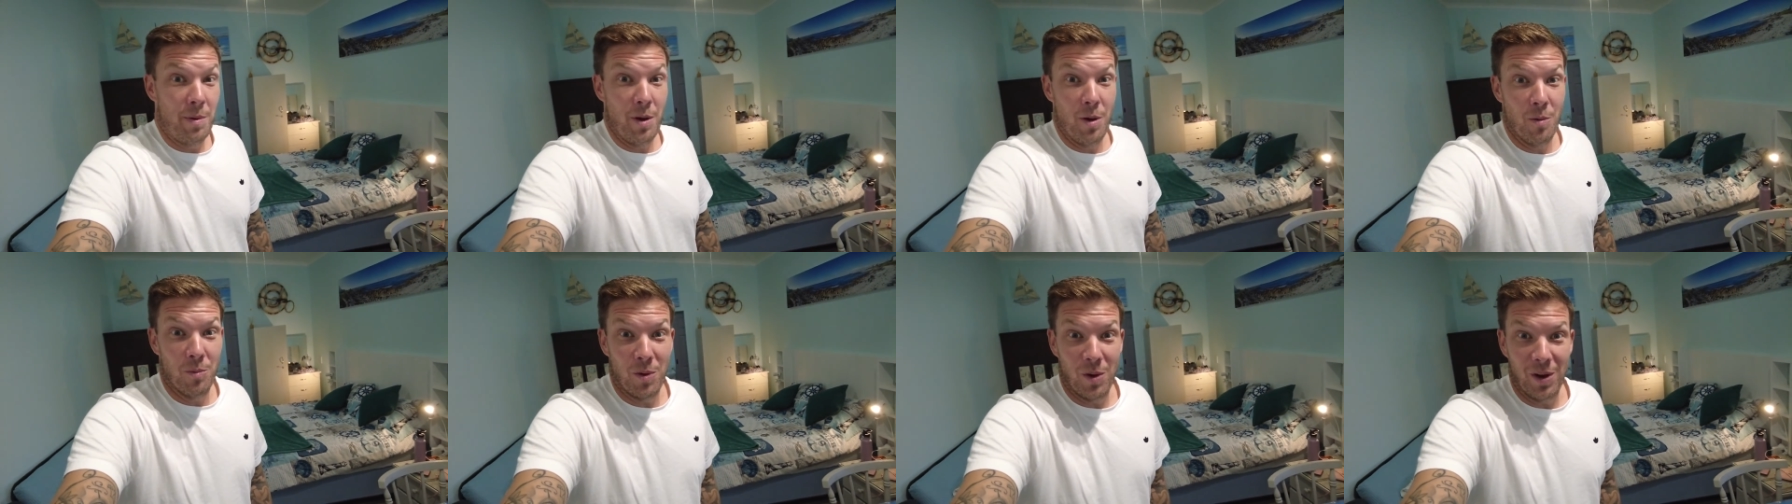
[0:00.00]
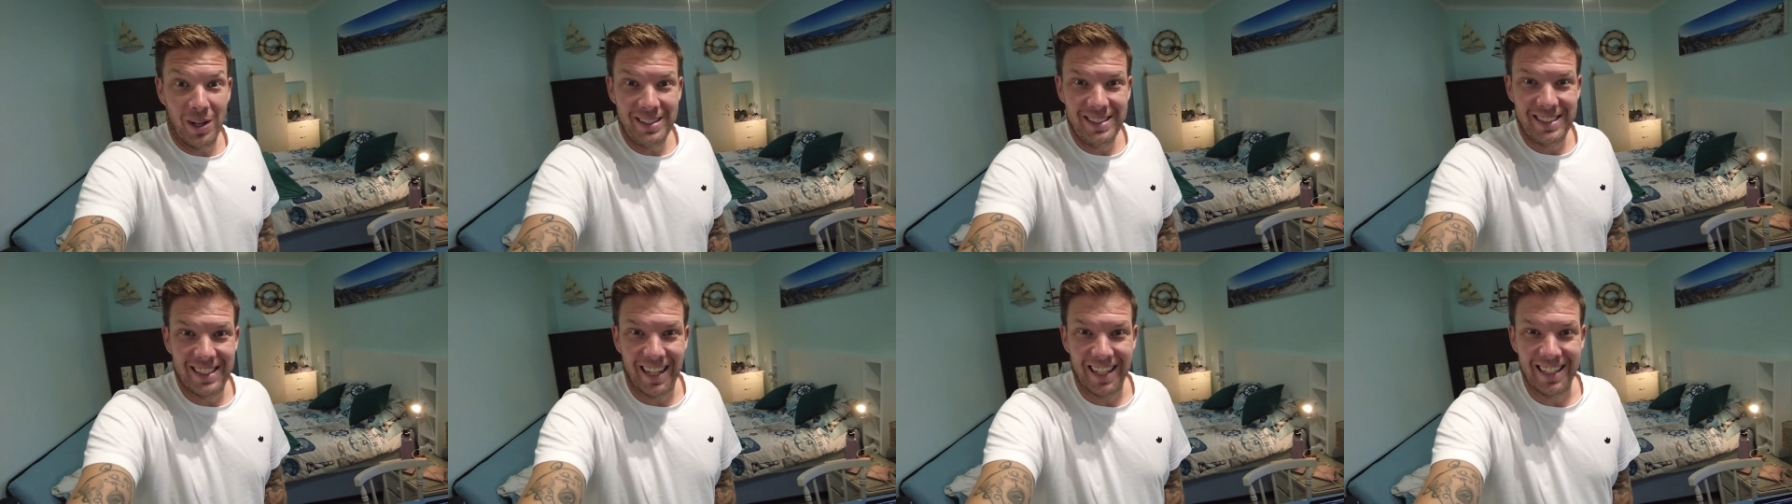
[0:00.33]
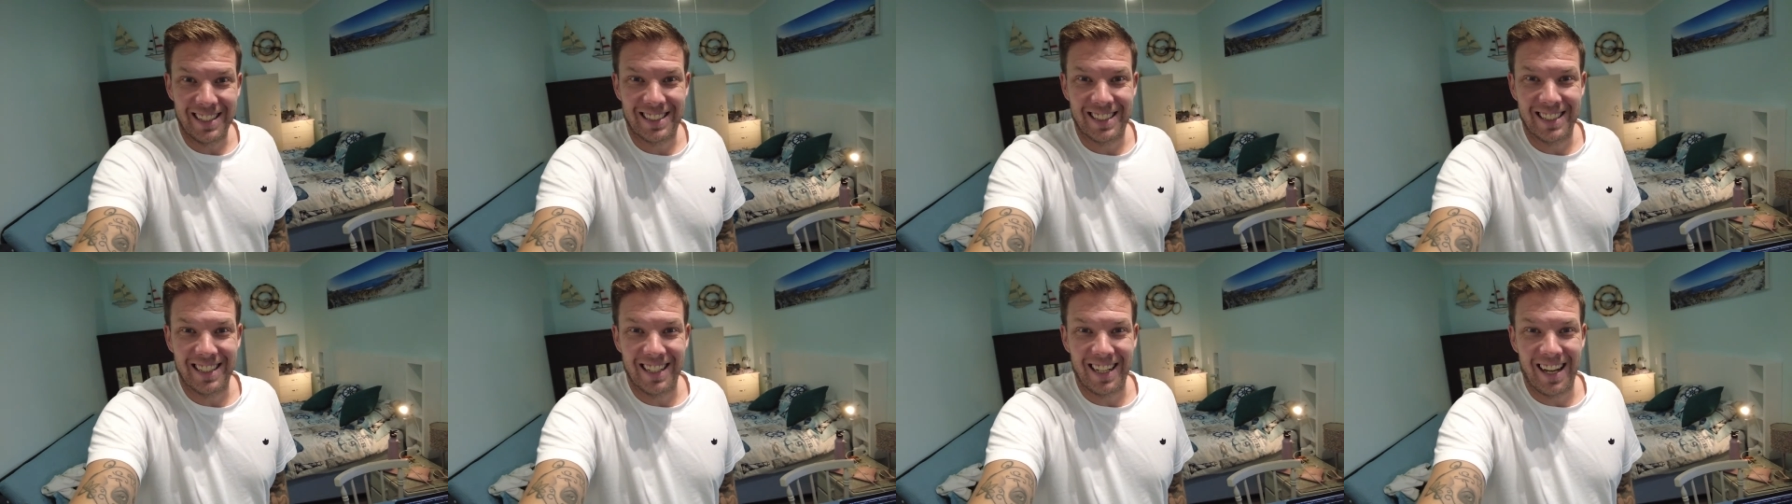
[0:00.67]
bit of wine
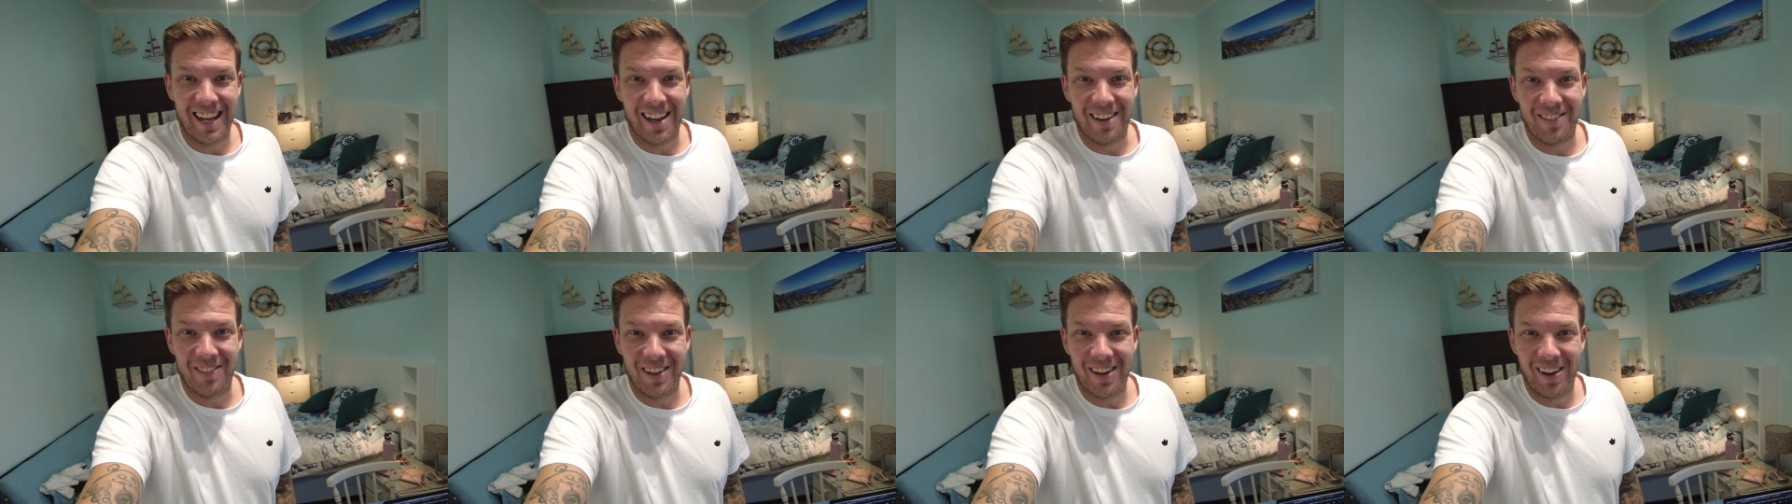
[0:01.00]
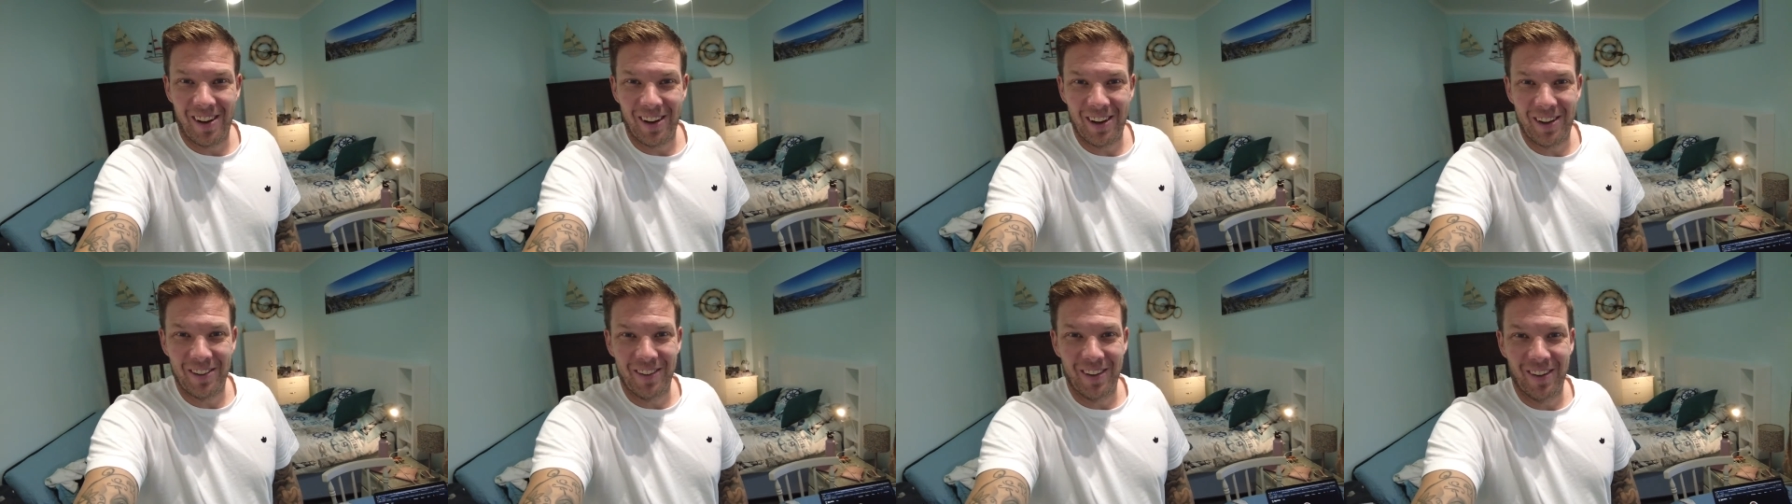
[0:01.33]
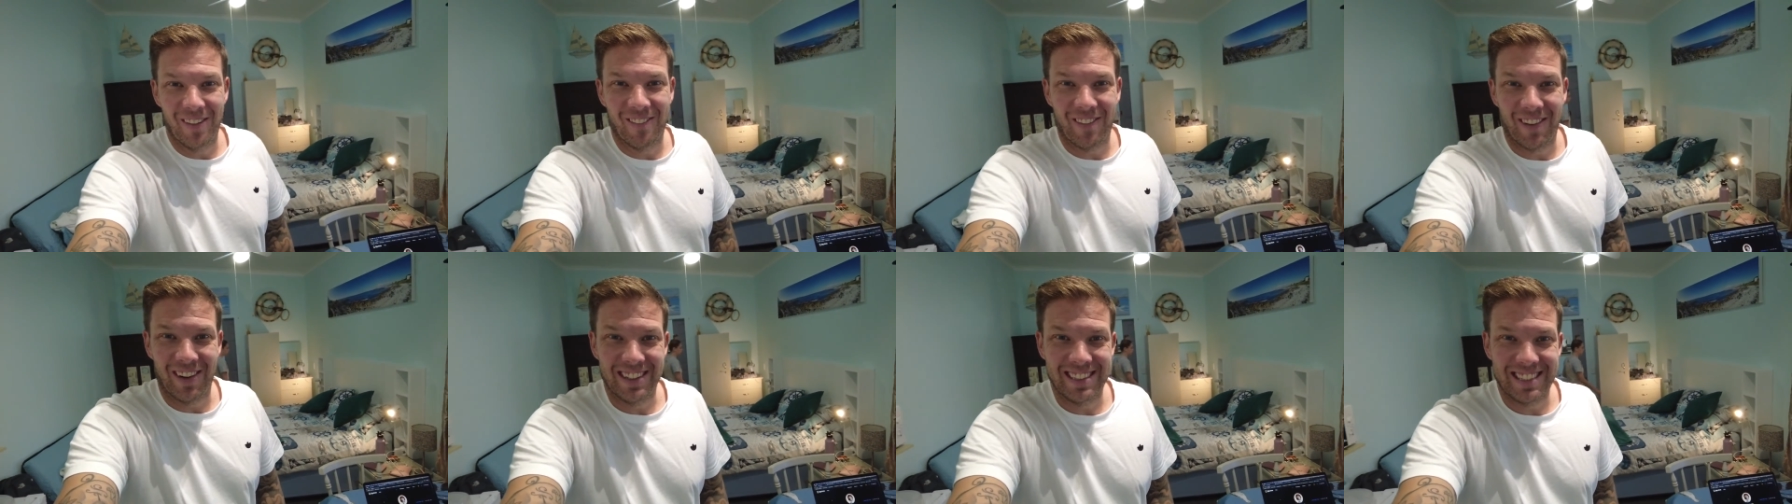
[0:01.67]
tasting again. We like a bit
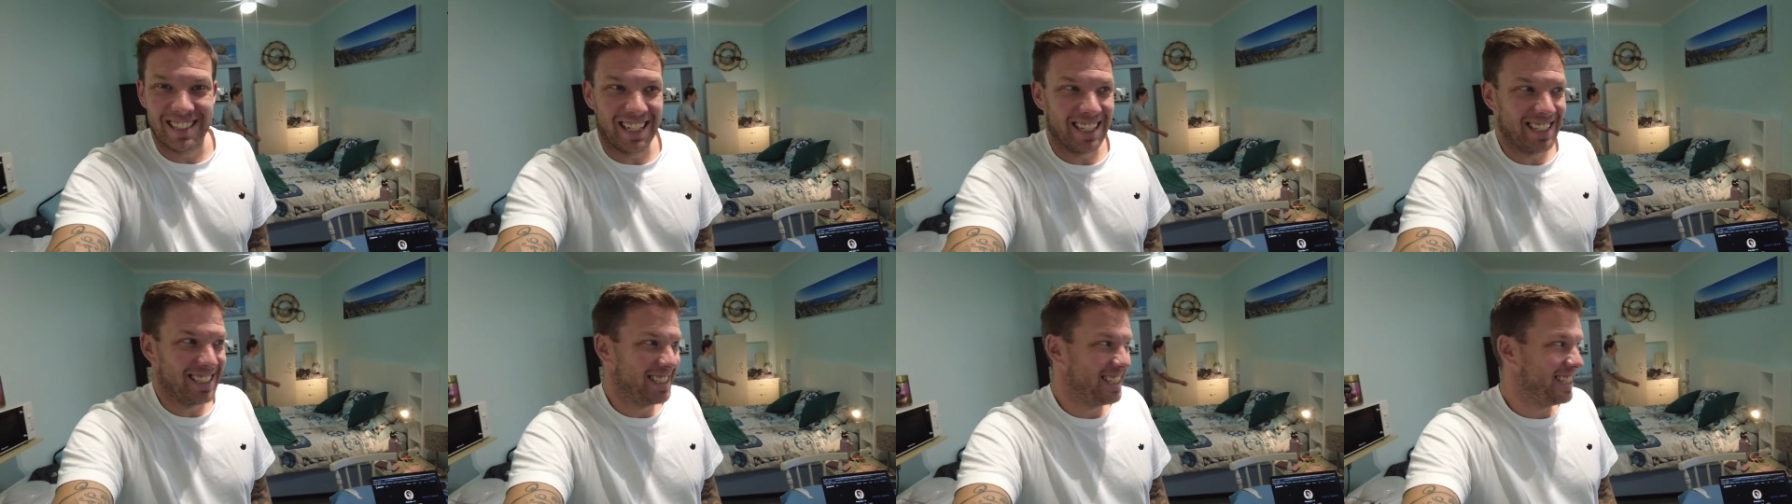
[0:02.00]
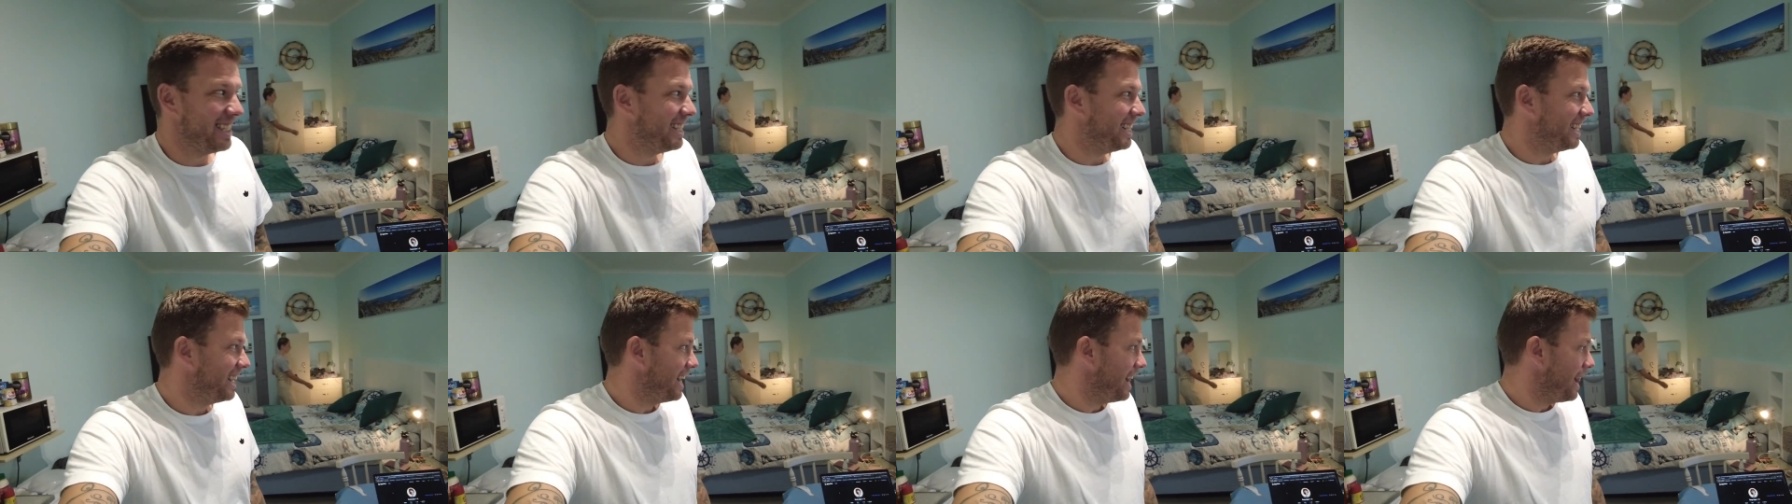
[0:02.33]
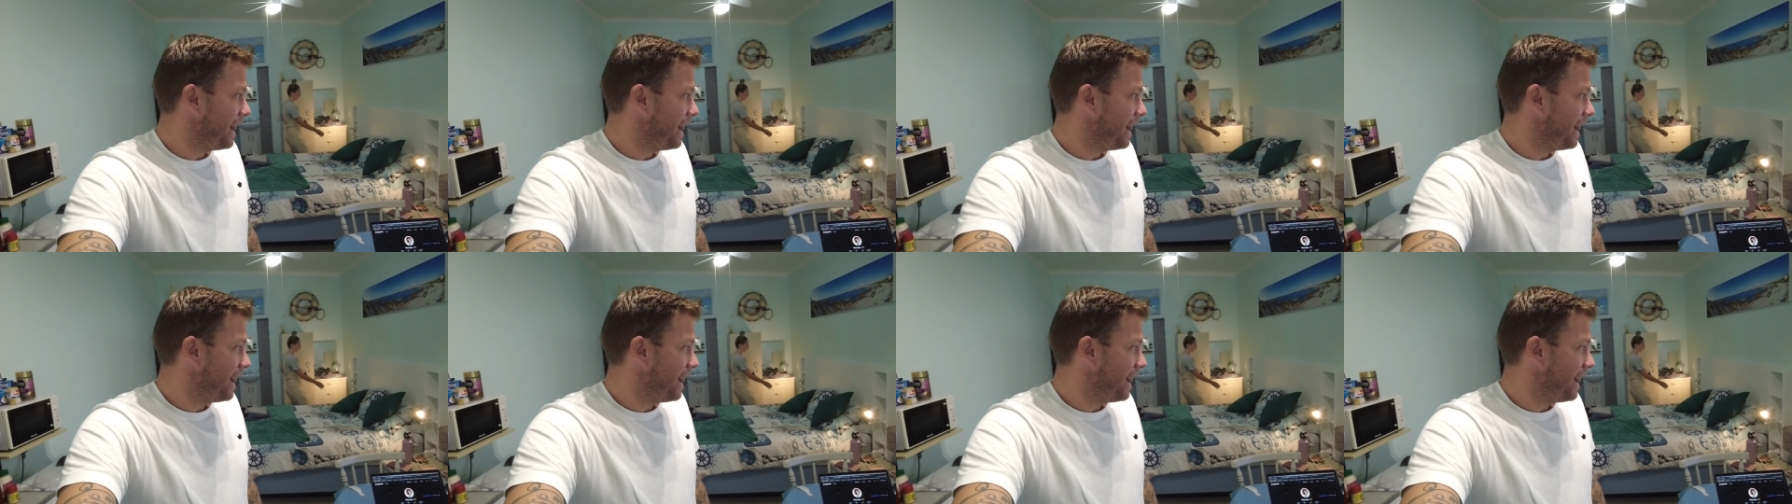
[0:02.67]
of wine tasting.